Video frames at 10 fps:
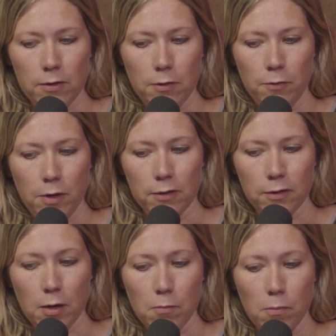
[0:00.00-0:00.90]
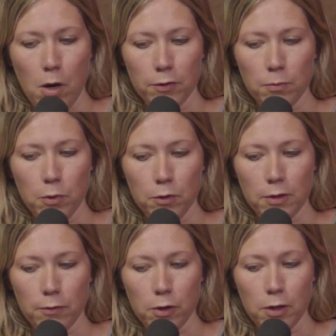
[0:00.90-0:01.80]
to fix like multiple
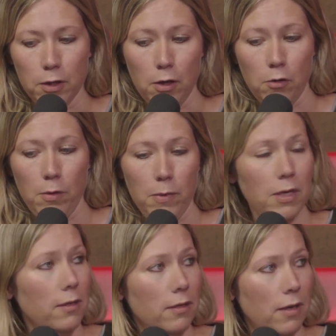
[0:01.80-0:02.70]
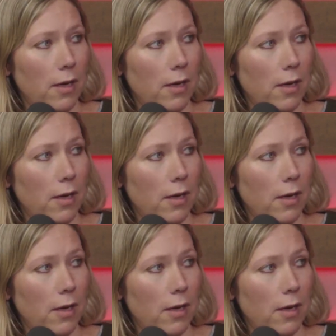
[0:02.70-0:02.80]
different equipment